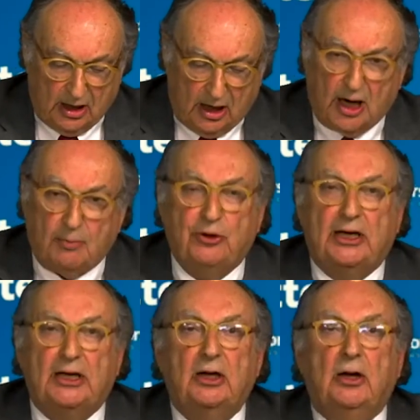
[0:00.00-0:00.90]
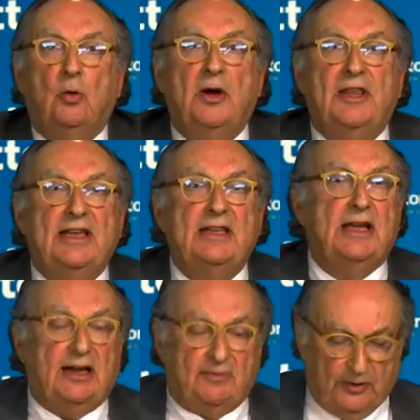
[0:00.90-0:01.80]
operate within
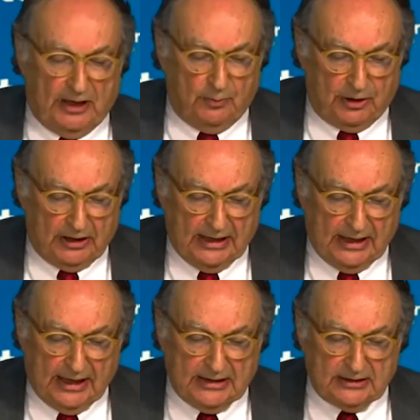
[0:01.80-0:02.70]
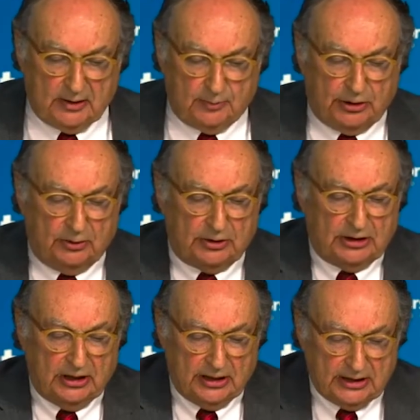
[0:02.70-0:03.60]
that framework as it
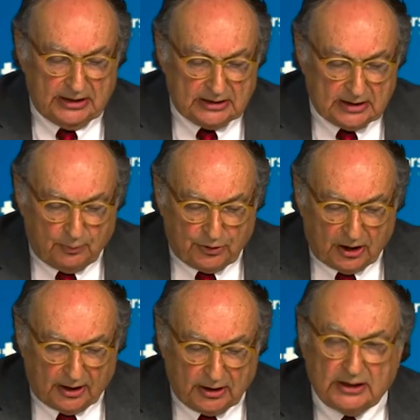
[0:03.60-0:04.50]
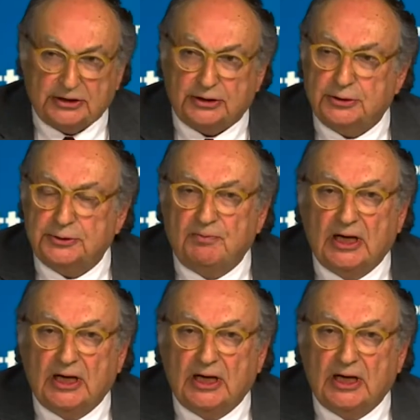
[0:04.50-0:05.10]
approached these broader issues.